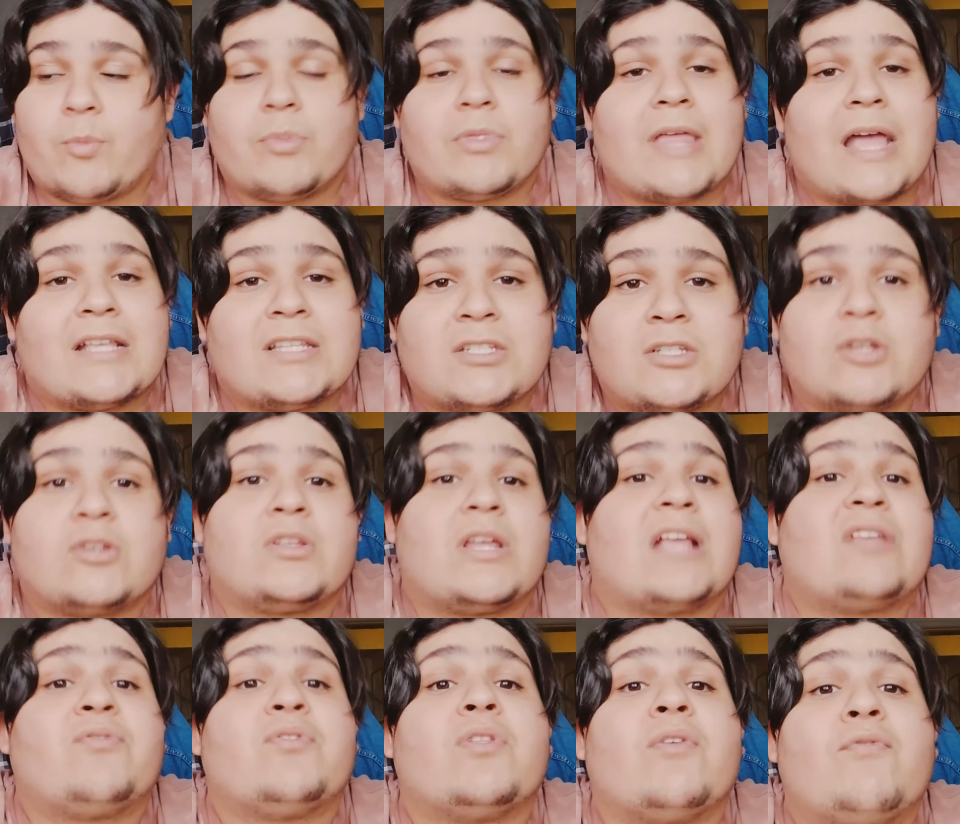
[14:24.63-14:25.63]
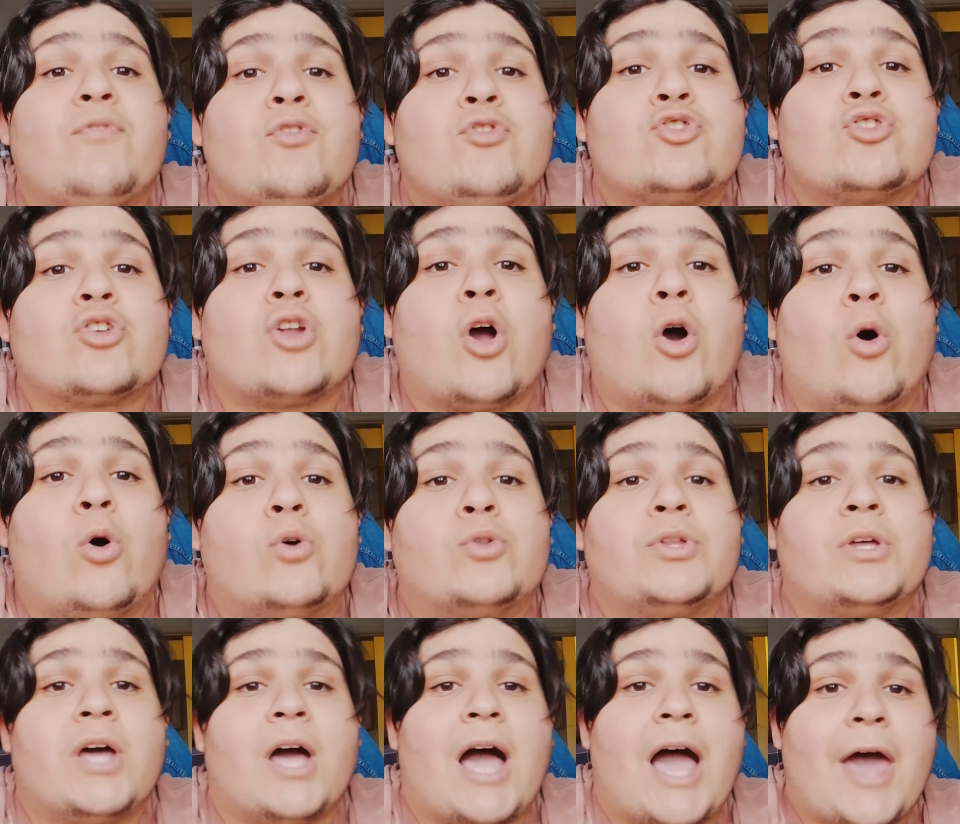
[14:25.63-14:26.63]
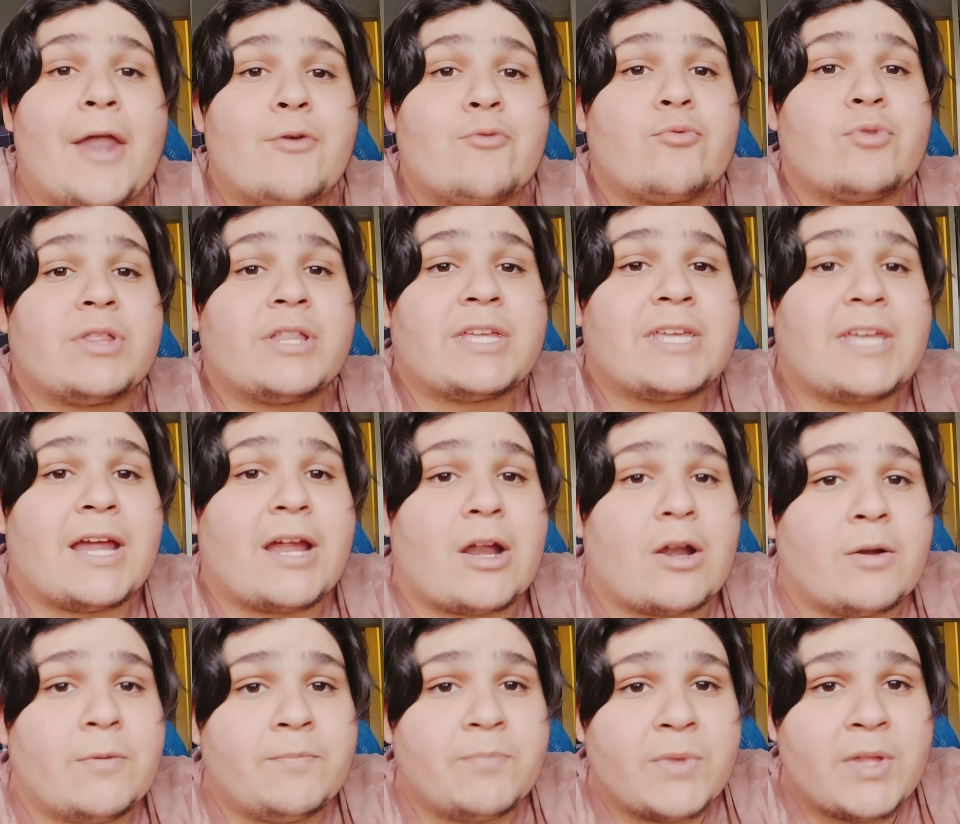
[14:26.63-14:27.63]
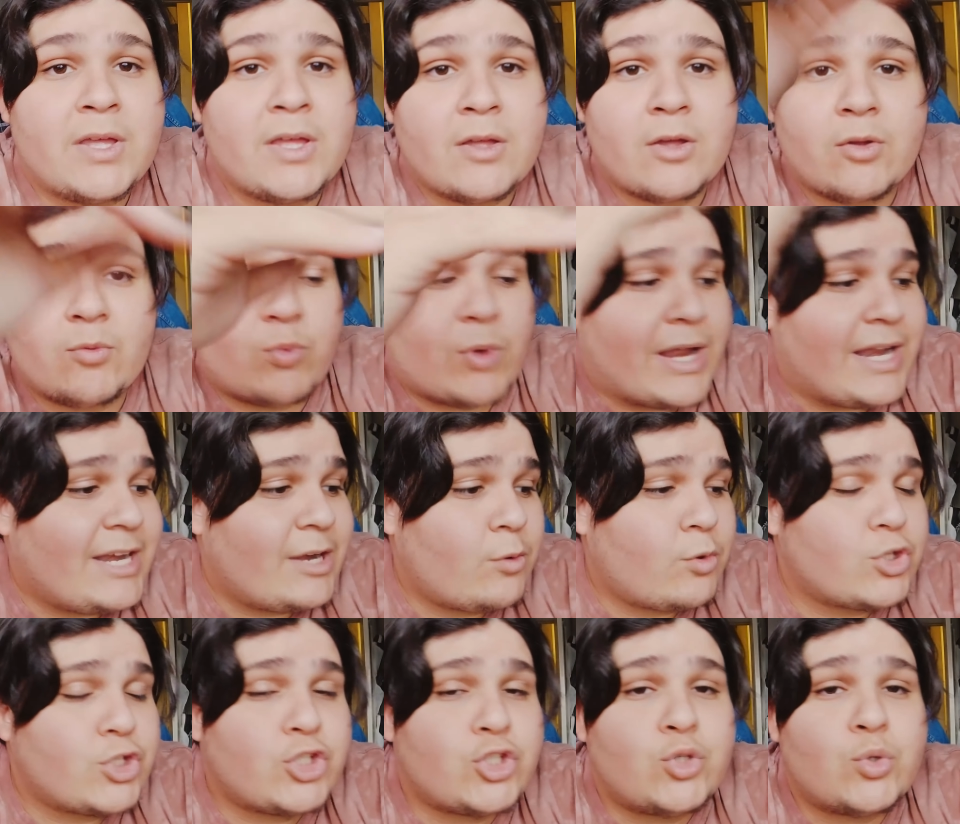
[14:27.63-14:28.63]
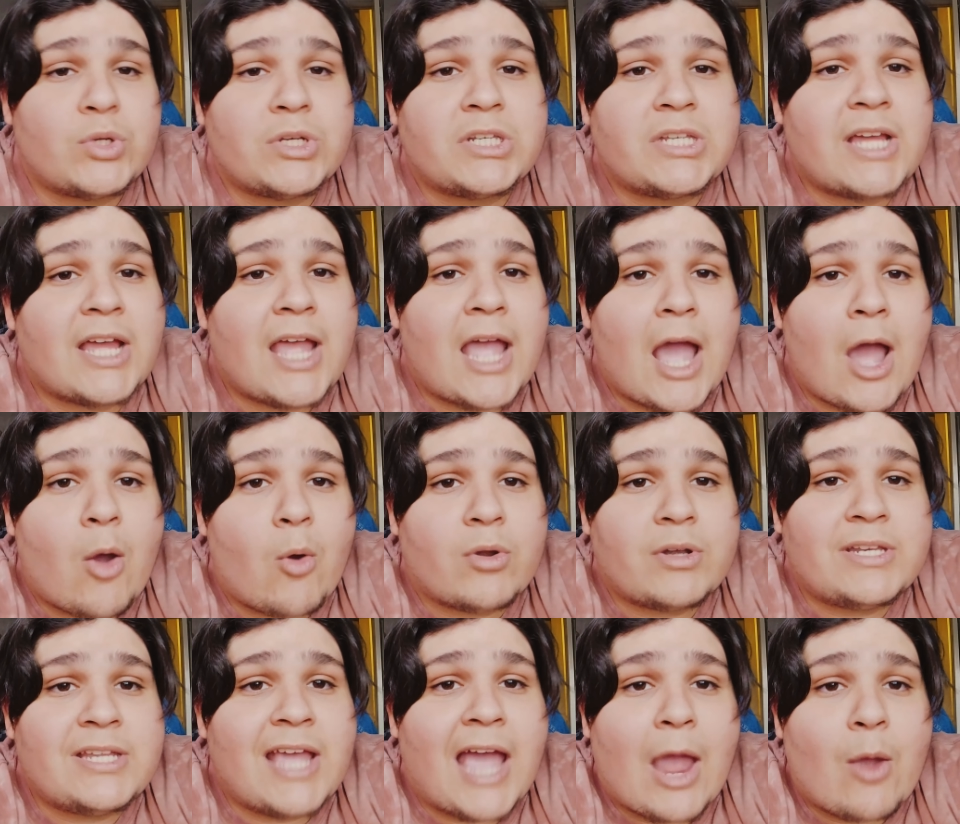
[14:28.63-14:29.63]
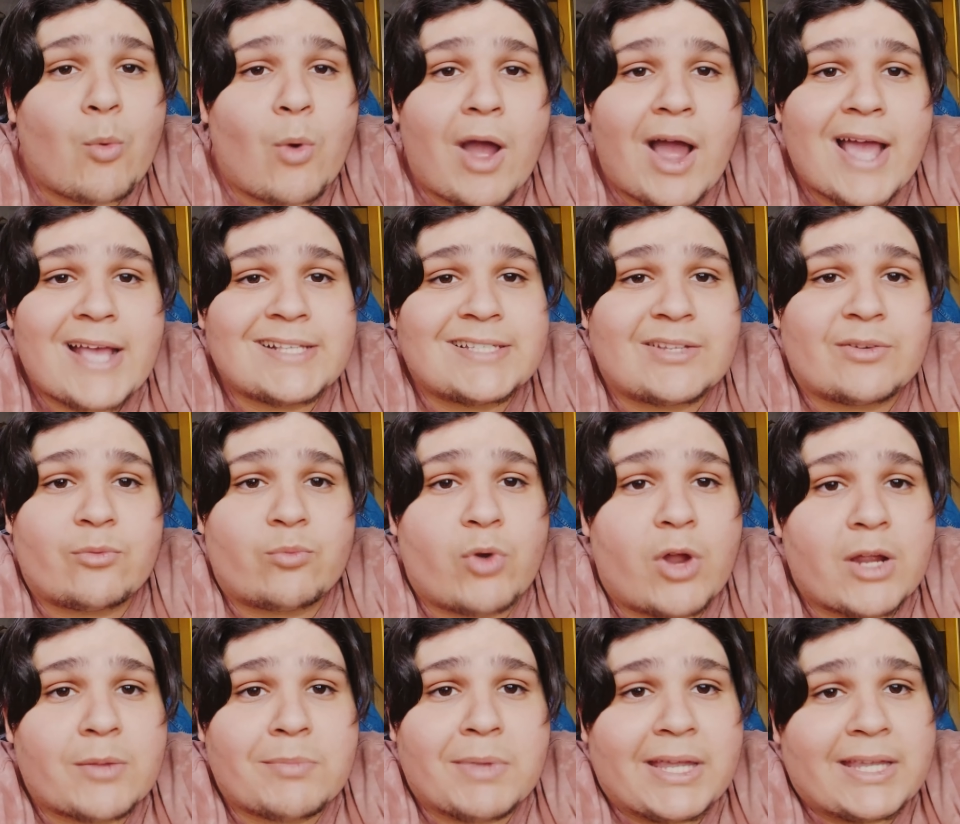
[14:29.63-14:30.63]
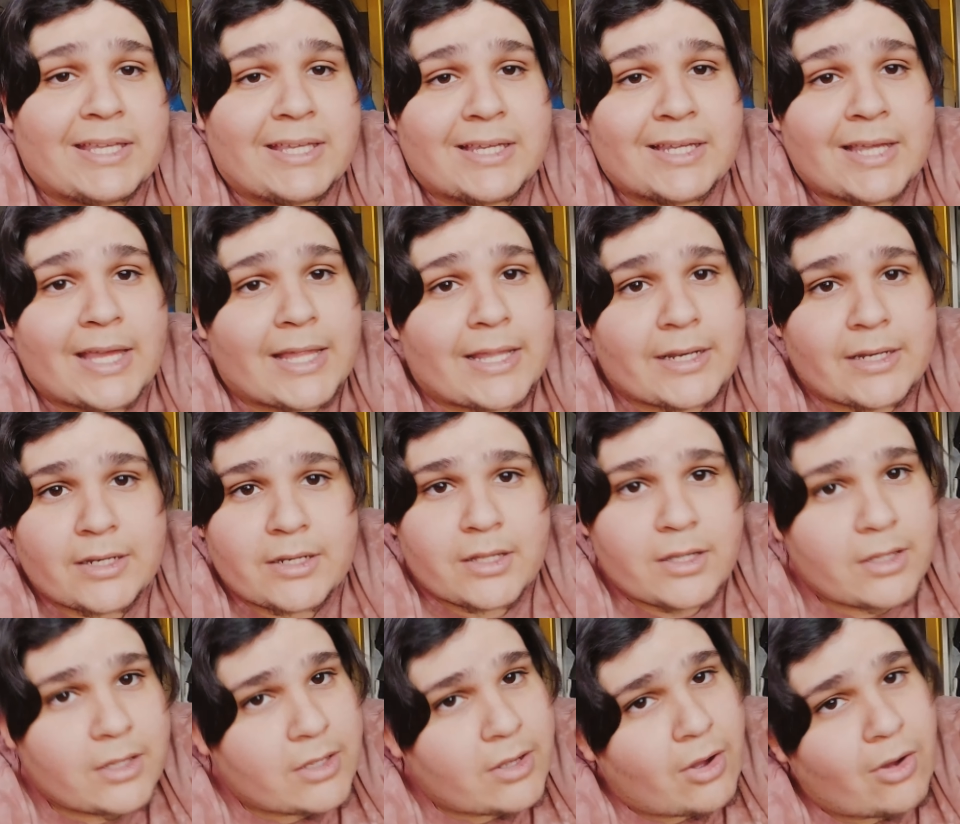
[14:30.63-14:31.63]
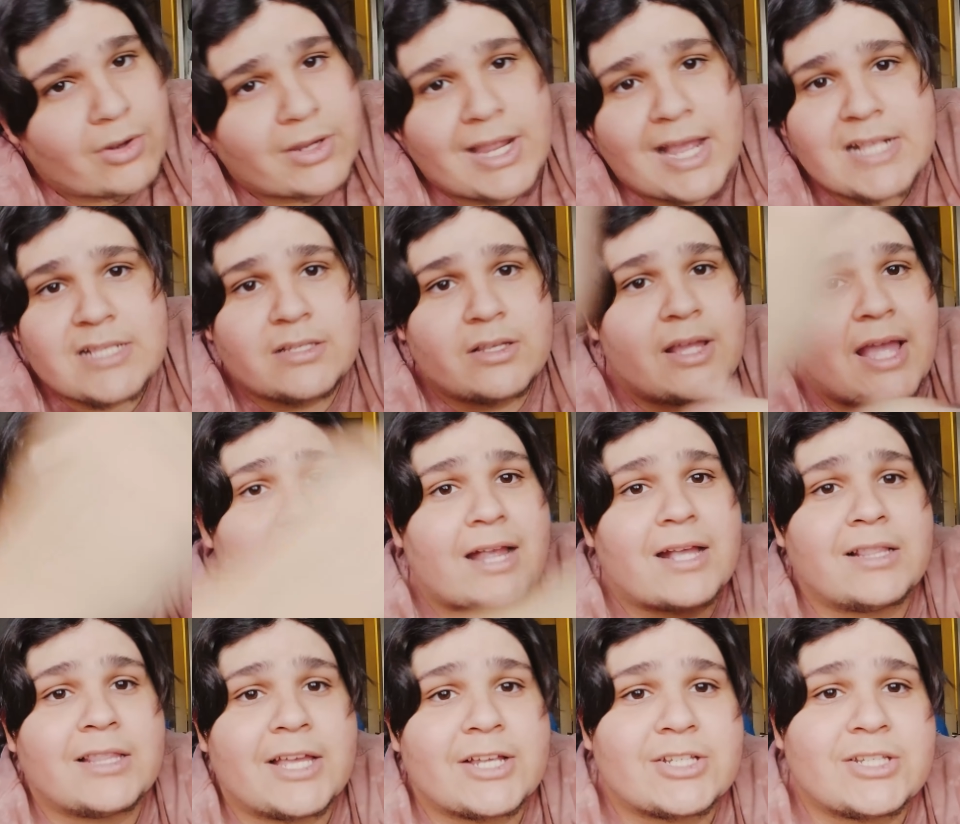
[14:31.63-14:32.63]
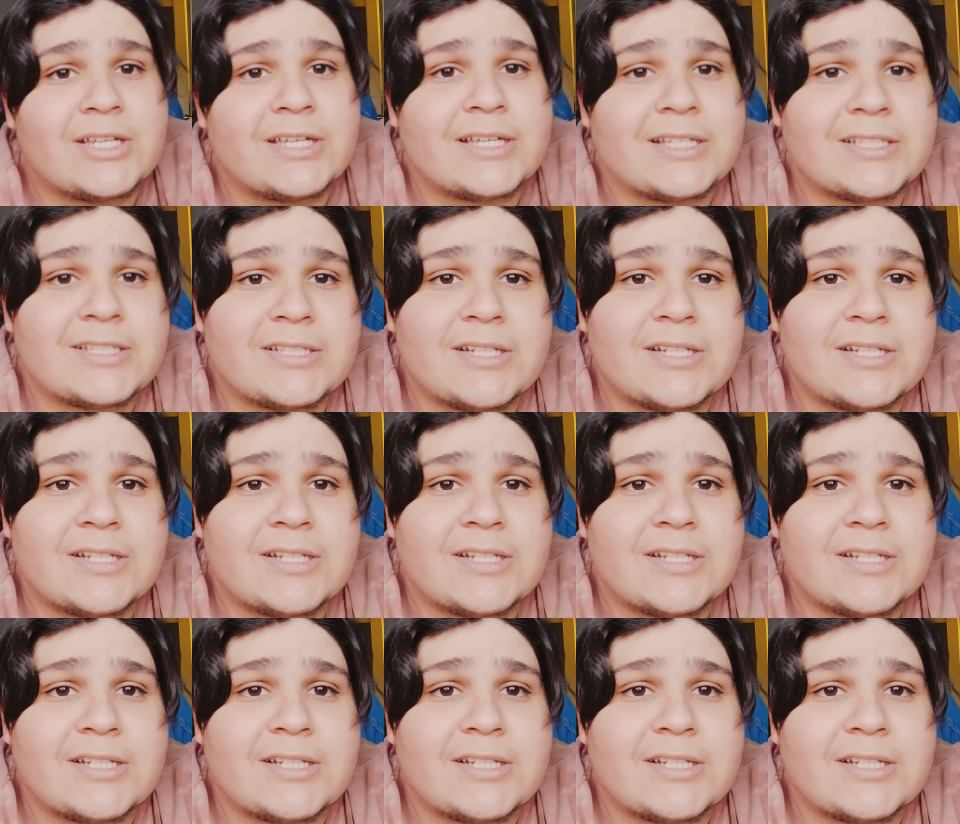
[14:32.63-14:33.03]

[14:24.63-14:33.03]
That's for the future to hold. I don't really care. Right here, we're just doing DIYs and rug making and all kinds of hat collecting and